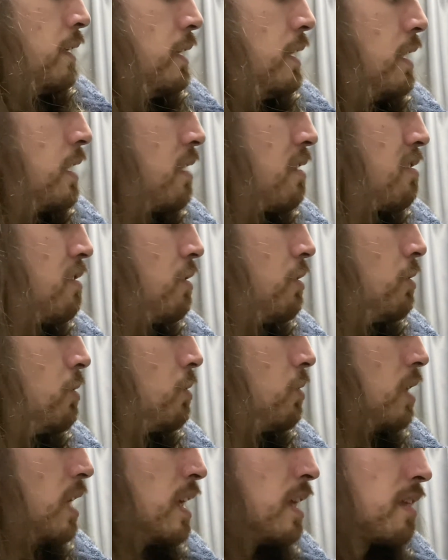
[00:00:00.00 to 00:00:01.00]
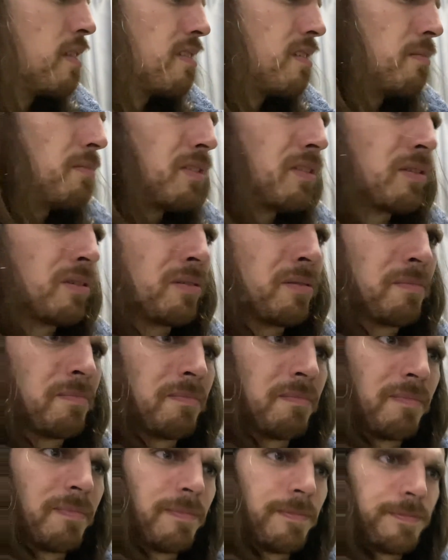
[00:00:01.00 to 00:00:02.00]
So some of
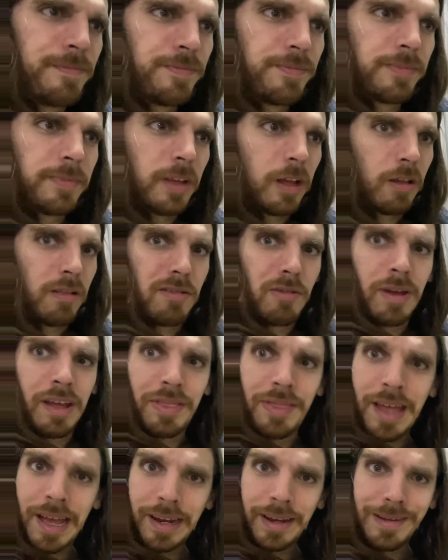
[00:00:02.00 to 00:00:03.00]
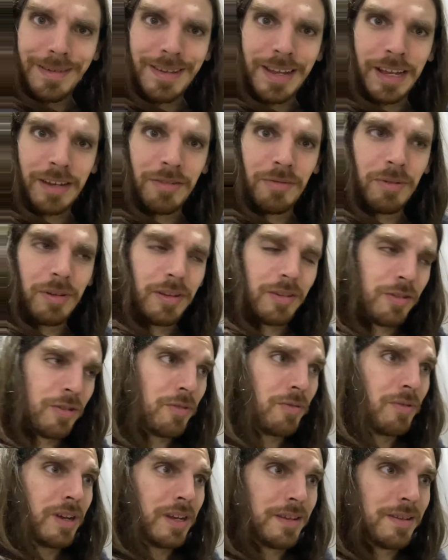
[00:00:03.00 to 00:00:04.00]
them also had that
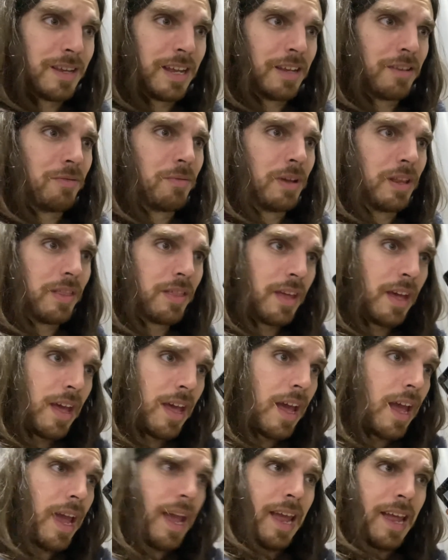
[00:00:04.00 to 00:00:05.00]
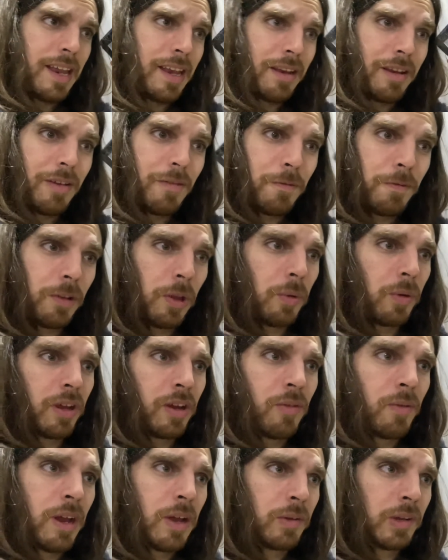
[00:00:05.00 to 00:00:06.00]
to contend with and
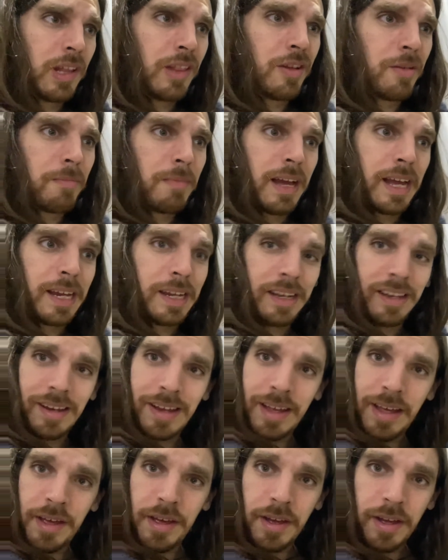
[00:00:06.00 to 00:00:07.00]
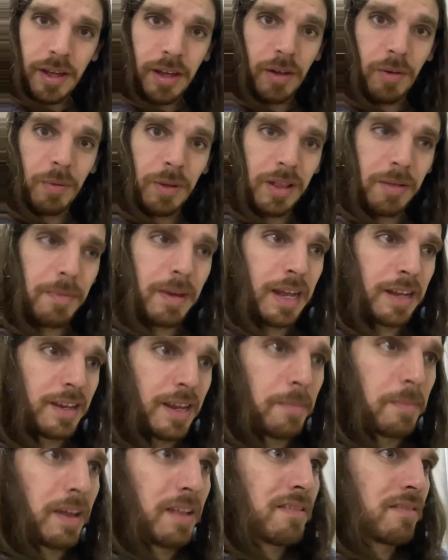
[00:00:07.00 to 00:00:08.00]
floating around in their mind when the
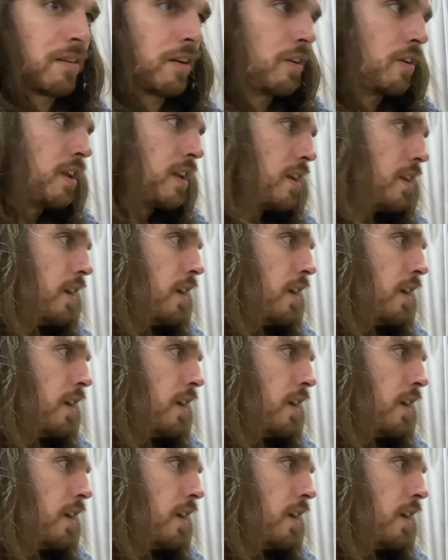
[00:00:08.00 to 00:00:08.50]
pandemic started.